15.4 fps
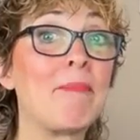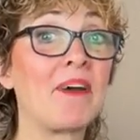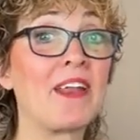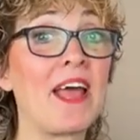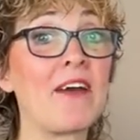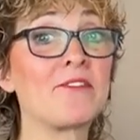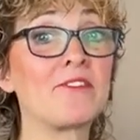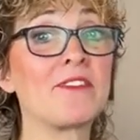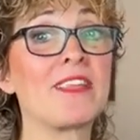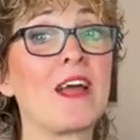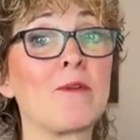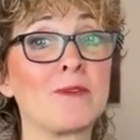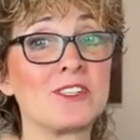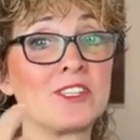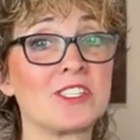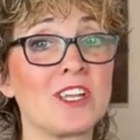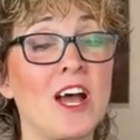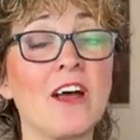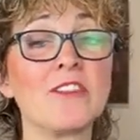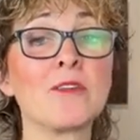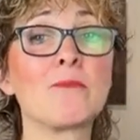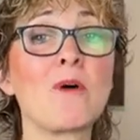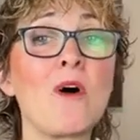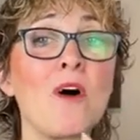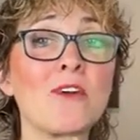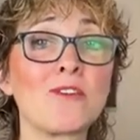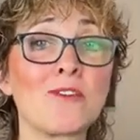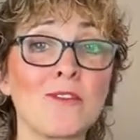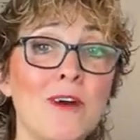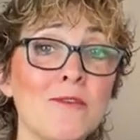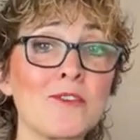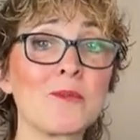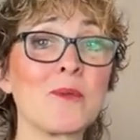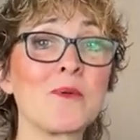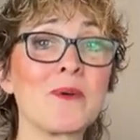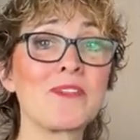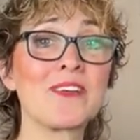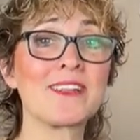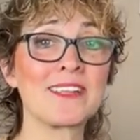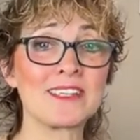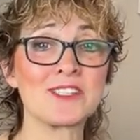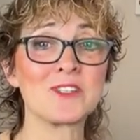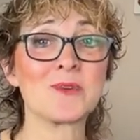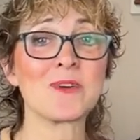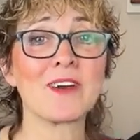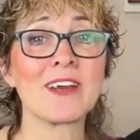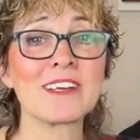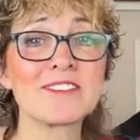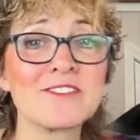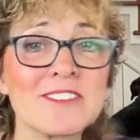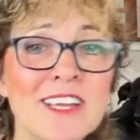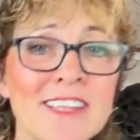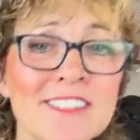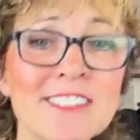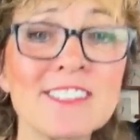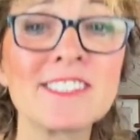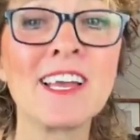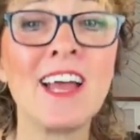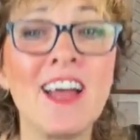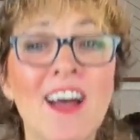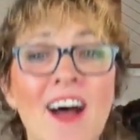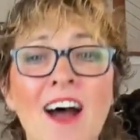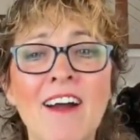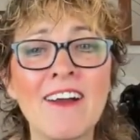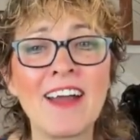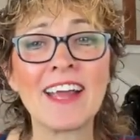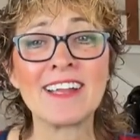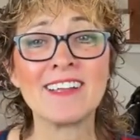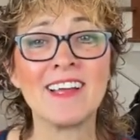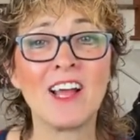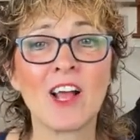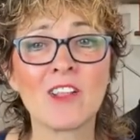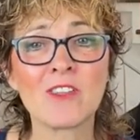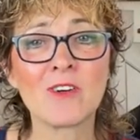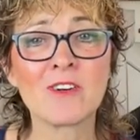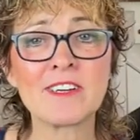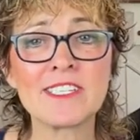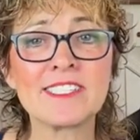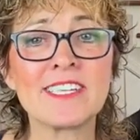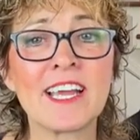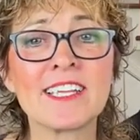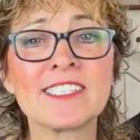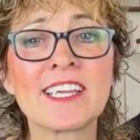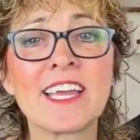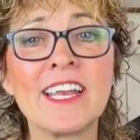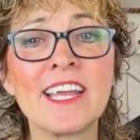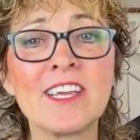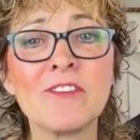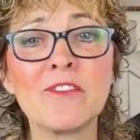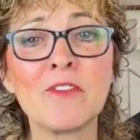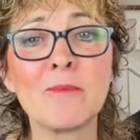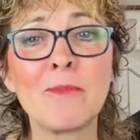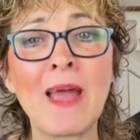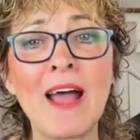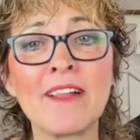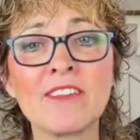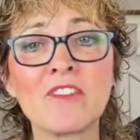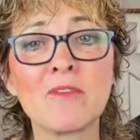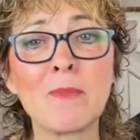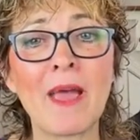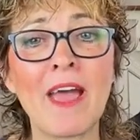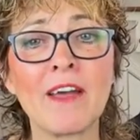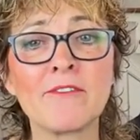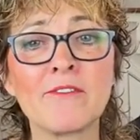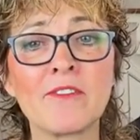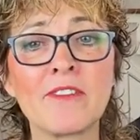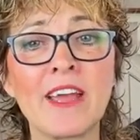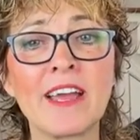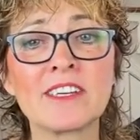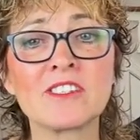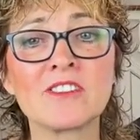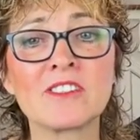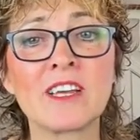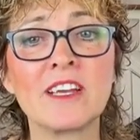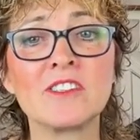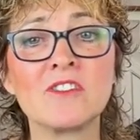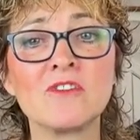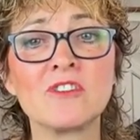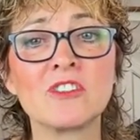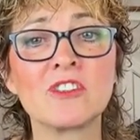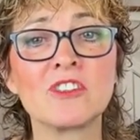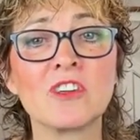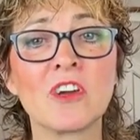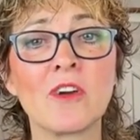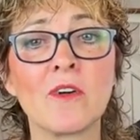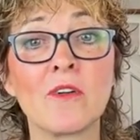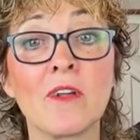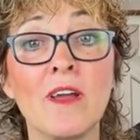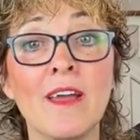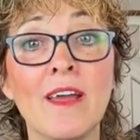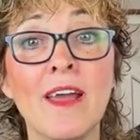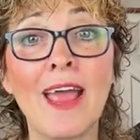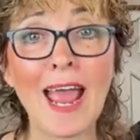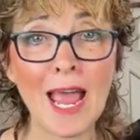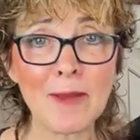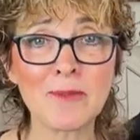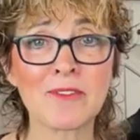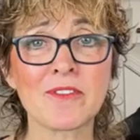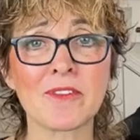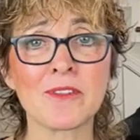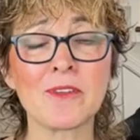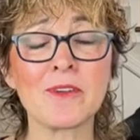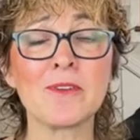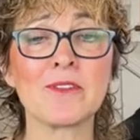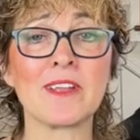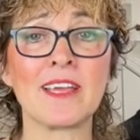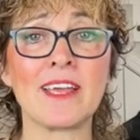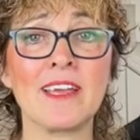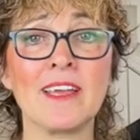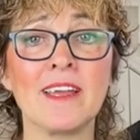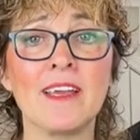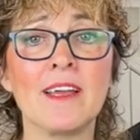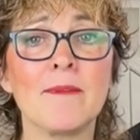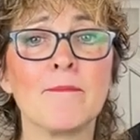But after that, we're just on the ball. You're comfortable with it. Let's do our exercises. All right. Laurie says, can I use a balance pad for the exercise you just showed? Absolutely.